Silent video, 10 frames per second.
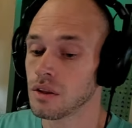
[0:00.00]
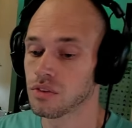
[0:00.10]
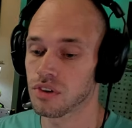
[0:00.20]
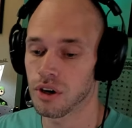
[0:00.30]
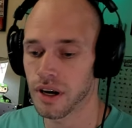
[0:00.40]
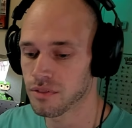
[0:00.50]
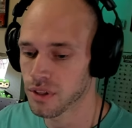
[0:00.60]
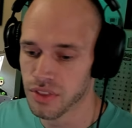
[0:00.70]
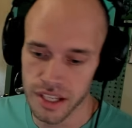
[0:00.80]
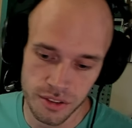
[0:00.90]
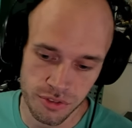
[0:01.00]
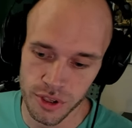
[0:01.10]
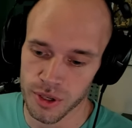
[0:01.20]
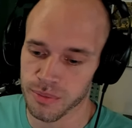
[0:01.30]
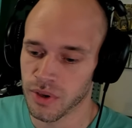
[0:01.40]
So everything
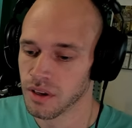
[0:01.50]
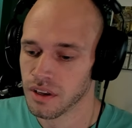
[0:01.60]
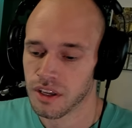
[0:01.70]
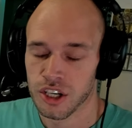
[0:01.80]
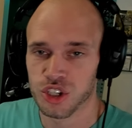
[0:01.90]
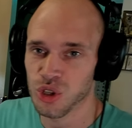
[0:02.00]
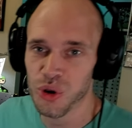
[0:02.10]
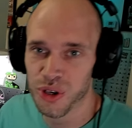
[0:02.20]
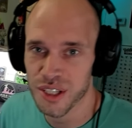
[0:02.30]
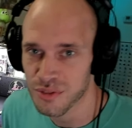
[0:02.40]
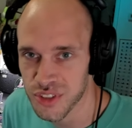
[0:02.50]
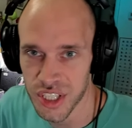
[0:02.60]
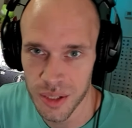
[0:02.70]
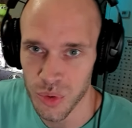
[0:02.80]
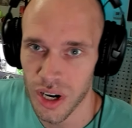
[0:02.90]
from Glory of
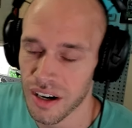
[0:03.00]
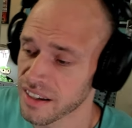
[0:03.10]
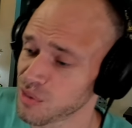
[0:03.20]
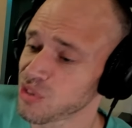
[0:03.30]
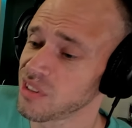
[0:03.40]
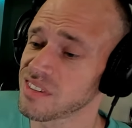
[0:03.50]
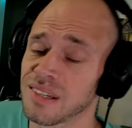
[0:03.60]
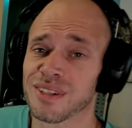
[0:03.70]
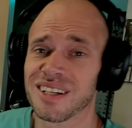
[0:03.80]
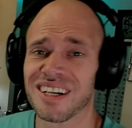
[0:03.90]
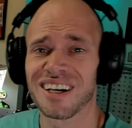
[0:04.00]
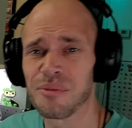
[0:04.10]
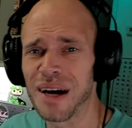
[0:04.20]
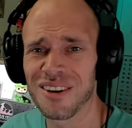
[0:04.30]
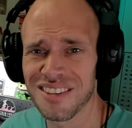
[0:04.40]
Team Rocket, which isn't even gonna
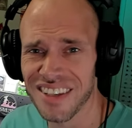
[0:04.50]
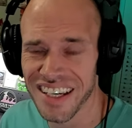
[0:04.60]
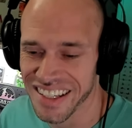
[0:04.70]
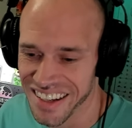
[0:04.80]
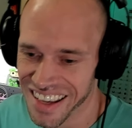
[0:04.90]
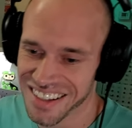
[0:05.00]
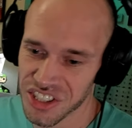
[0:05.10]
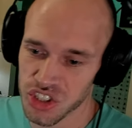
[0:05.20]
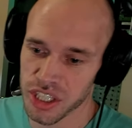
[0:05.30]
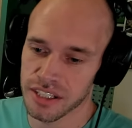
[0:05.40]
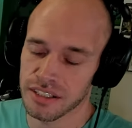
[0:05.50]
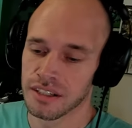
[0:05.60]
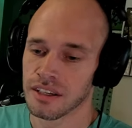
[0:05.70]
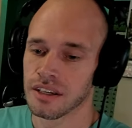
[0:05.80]
come out to like next year,